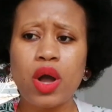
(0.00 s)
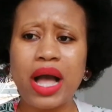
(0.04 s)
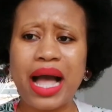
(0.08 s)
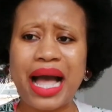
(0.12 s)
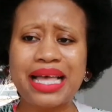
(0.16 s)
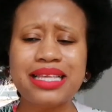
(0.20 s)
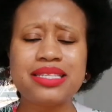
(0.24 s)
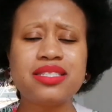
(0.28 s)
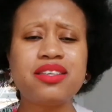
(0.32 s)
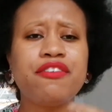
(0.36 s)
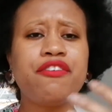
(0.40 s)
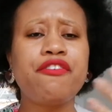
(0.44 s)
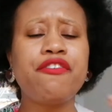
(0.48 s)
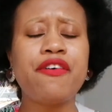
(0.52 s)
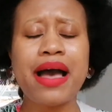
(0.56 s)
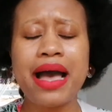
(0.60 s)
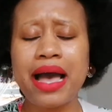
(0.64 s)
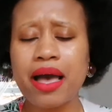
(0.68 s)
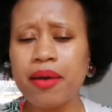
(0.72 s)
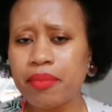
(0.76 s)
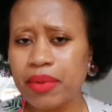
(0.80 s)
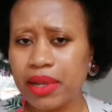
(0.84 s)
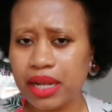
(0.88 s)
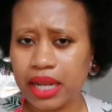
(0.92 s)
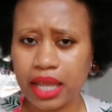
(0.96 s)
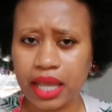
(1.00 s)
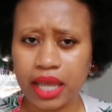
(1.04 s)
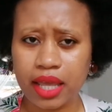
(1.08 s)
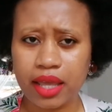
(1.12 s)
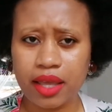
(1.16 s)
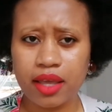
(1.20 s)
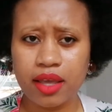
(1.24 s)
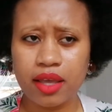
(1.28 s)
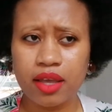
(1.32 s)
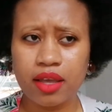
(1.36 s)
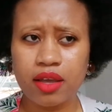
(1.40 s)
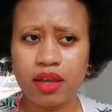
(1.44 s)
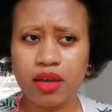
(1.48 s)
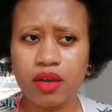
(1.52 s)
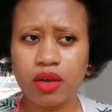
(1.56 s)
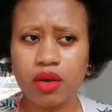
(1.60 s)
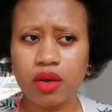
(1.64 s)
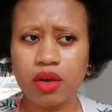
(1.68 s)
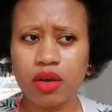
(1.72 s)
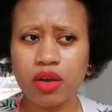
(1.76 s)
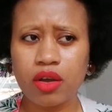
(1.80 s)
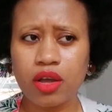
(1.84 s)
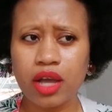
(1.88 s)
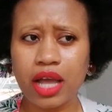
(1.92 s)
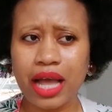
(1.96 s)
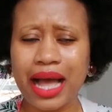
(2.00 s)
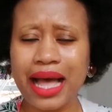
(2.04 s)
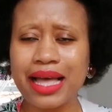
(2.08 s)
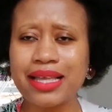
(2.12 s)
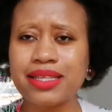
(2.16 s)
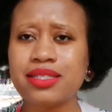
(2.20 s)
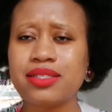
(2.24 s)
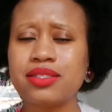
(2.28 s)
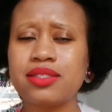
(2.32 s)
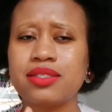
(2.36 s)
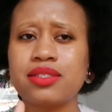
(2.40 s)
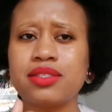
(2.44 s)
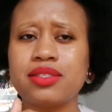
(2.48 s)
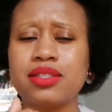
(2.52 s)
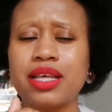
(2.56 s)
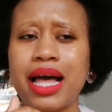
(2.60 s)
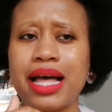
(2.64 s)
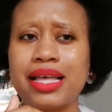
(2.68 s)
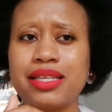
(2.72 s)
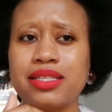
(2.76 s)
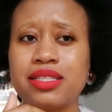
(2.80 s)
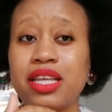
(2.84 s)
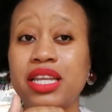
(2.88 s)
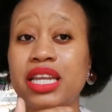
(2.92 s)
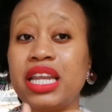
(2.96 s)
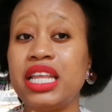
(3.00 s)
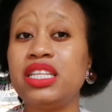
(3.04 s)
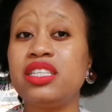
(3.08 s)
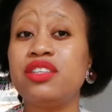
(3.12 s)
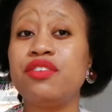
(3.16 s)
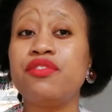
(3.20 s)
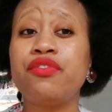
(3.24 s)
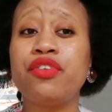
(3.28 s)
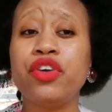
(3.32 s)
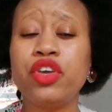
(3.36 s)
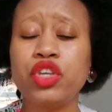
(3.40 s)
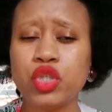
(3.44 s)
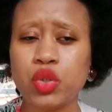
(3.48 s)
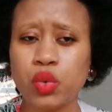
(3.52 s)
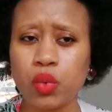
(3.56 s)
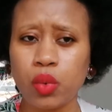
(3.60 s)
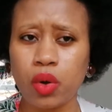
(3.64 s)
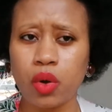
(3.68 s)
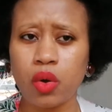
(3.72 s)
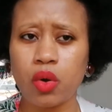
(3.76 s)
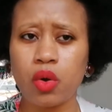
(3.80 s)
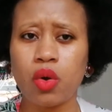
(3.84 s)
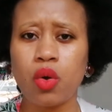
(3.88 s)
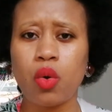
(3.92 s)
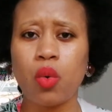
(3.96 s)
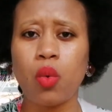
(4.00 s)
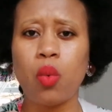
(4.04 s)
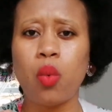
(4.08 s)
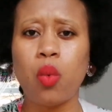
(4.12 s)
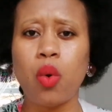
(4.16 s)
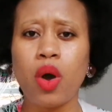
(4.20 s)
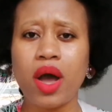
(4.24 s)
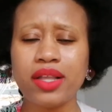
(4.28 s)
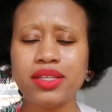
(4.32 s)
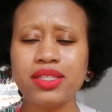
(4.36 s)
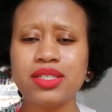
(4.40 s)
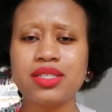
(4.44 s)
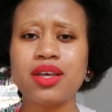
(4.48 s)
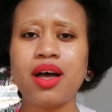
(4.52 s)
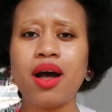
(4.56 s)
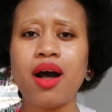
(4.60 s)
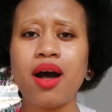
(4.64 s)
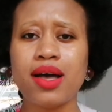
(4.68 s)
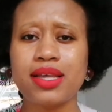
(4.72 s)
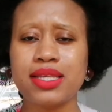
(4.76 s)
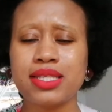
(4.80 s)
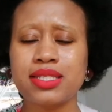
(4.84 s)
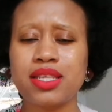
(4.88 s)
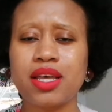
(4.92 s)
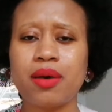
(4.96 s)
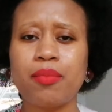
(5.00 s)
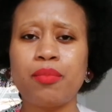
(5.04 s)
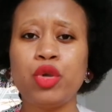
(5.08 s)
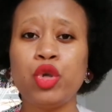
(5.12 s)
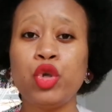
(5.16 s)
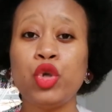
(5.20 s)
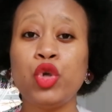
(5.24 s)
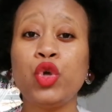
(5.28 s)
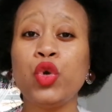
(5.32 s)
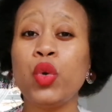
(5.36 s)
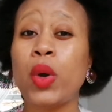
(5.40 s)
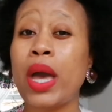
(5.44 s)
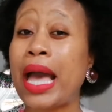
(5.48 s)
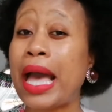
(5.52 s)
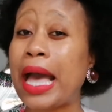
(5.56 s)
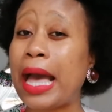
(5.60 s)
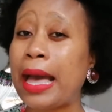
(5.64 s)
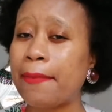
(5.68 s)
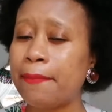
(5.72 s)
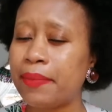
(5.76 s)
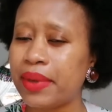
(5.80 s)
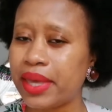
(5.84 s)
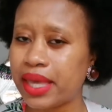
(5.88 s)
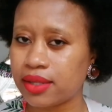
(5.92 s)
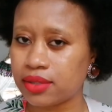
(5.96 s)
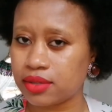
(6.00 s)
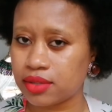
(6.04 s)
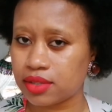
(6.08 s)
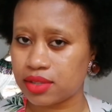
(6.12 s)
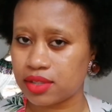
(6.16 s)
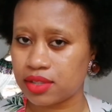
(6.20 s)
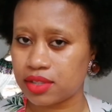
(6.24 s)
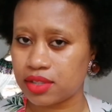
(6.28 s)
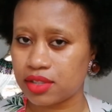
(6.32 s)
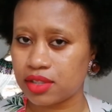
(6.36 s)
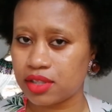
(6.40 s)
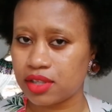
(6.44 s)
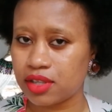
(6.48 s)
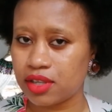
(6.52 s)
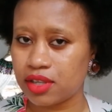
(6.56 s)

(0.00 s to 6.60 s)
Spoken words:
As a family, as an individual, what are some new habits